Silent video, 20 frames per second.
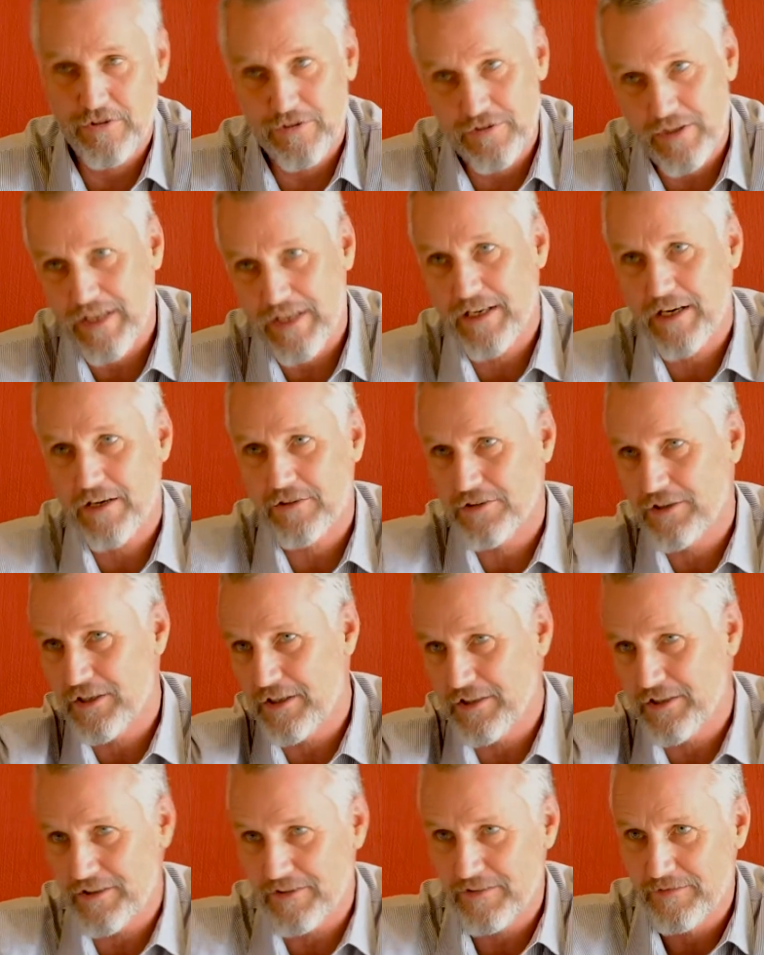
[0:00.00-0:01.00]
take out
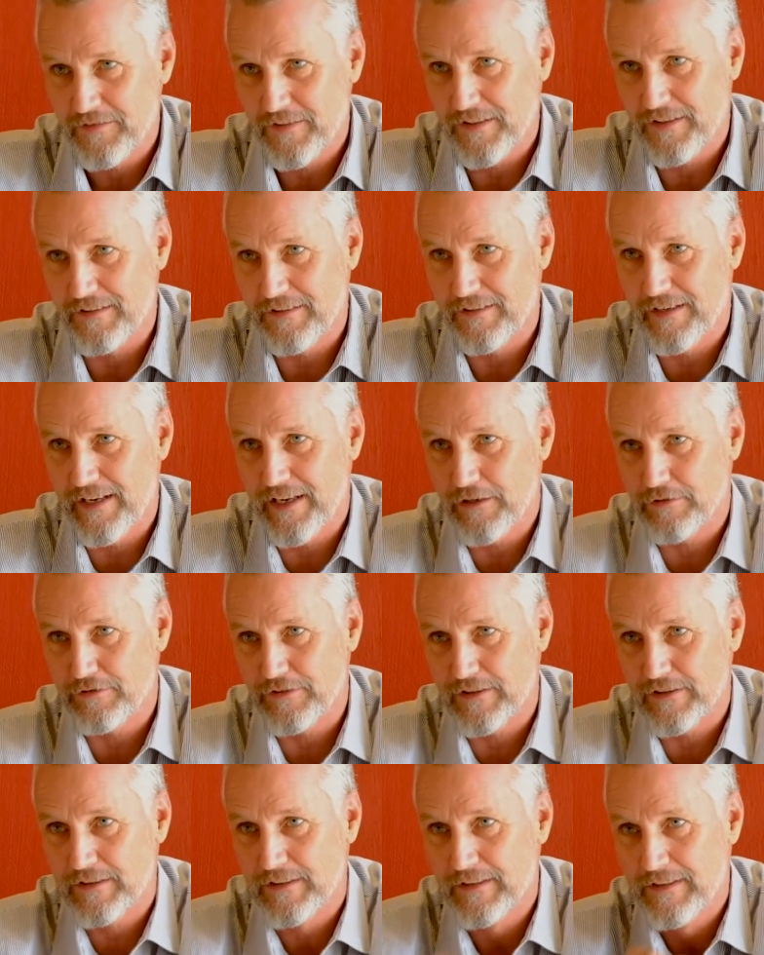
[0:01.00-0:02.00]
another leg of
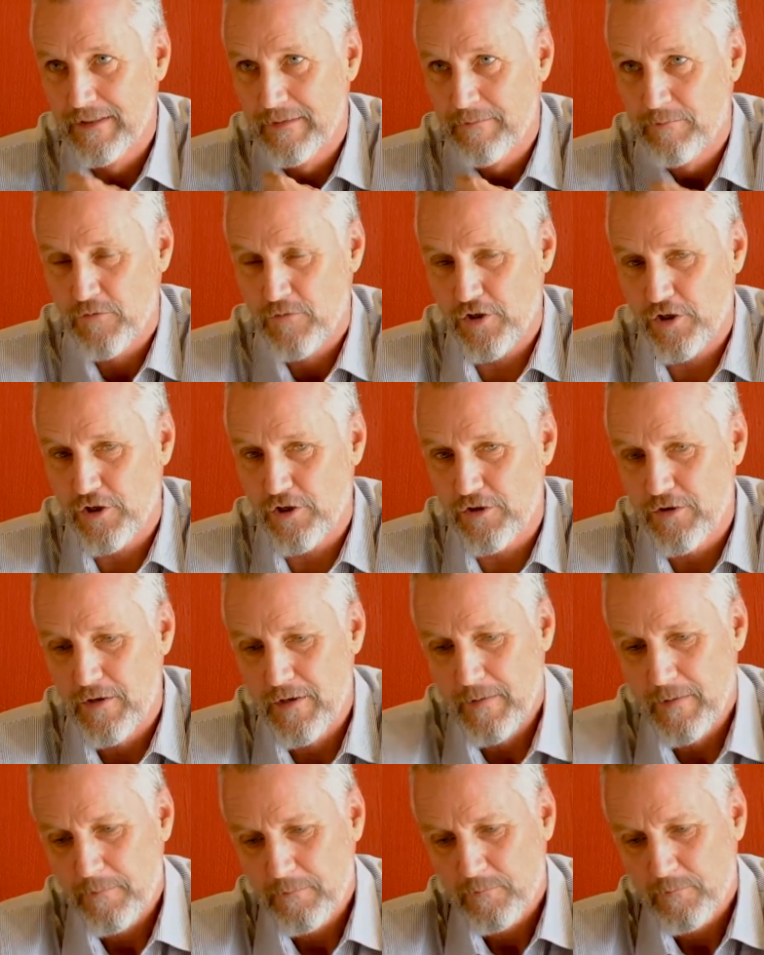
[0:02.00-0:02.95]
it. So,